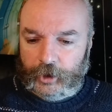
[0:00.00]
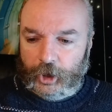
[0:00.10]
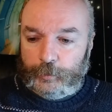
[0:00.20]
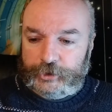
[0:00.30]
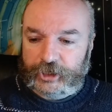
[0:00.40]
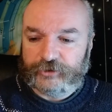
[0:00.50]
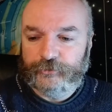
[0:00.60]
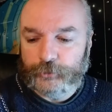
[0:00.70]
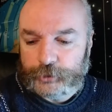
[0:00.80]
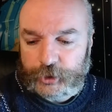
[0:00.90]
Object
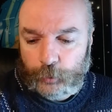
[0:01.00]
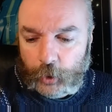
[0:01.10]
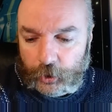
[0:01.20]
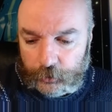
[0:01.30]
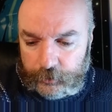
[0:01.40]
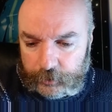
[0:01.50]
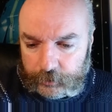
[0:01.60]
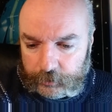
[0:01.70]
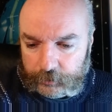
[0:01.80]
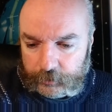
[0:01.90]
41.
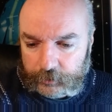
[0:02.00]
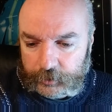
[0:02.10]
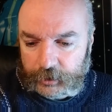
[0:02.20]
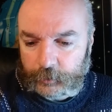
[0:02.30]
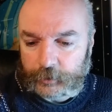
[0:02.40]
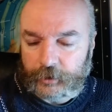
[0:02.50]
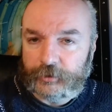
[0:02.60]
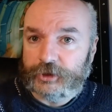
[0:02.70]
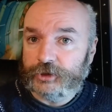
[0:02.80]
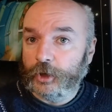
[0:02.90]
Here we go.
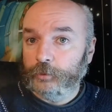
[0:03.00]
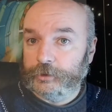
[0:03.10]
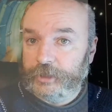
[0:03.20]
This is Golden